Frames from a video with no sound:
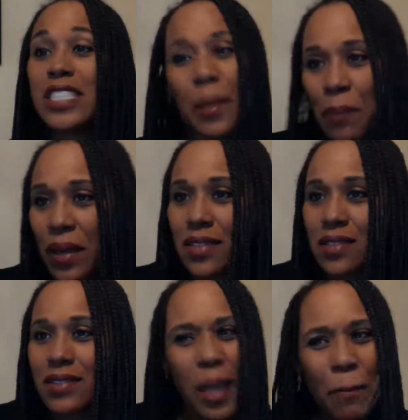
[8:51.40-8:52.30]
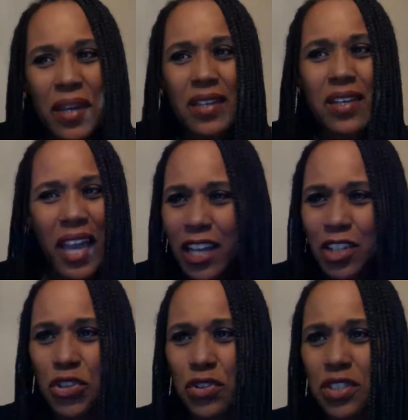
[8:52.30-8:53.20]
tip it
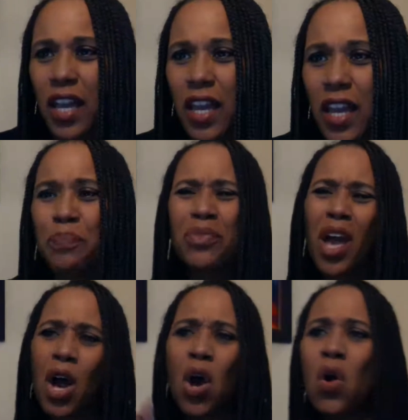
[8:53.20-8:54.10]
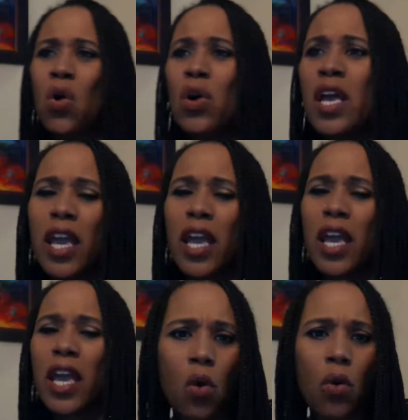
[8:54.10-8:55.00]
answers like, oh,
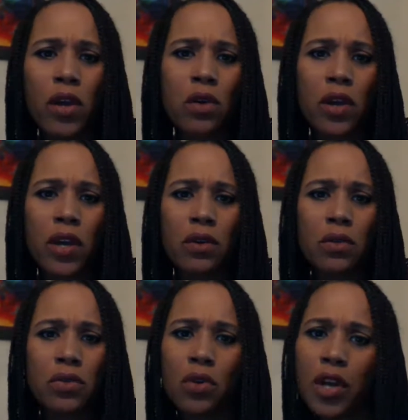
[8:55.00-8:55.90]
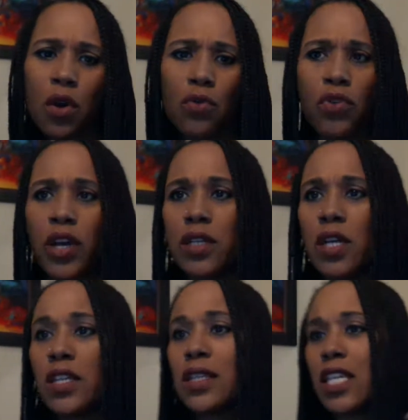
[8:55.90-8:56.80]
you'll get over
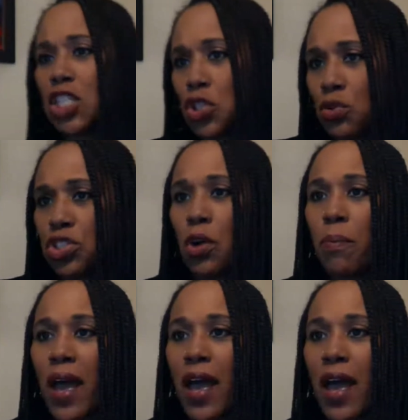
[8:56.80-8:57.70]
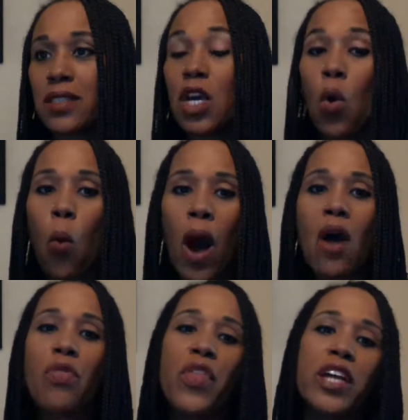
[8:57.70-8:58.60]
it. This too shall pass.
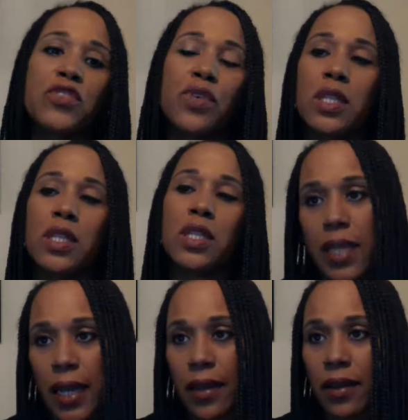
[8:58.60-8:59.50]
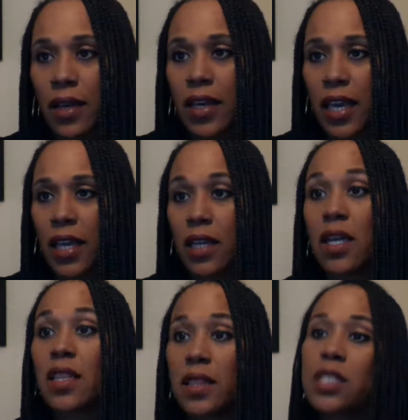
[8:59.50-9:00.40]
While there's validity in
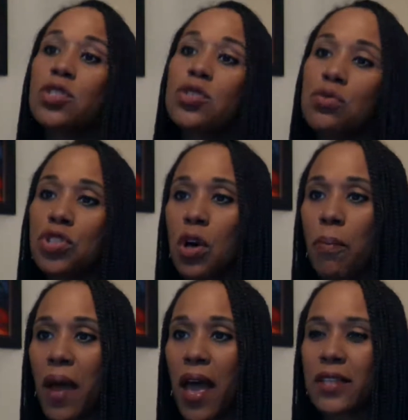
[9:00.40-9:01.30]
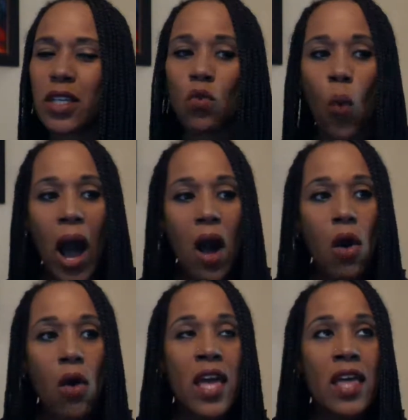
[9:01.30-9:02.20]
this too shall pass, and
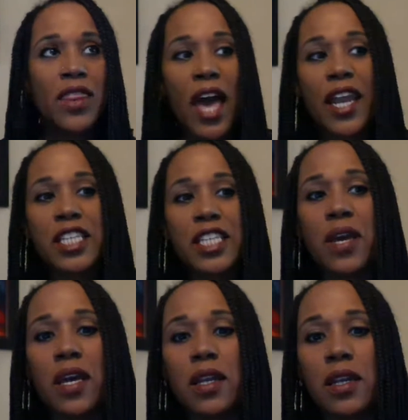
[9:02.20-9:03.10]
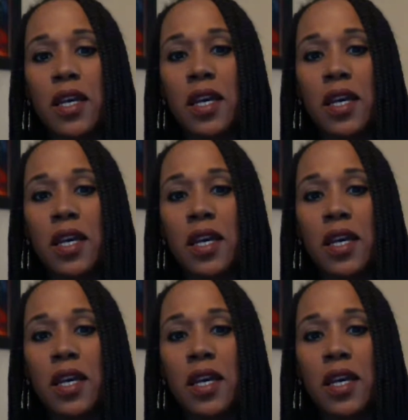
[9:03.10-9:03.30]
while that has been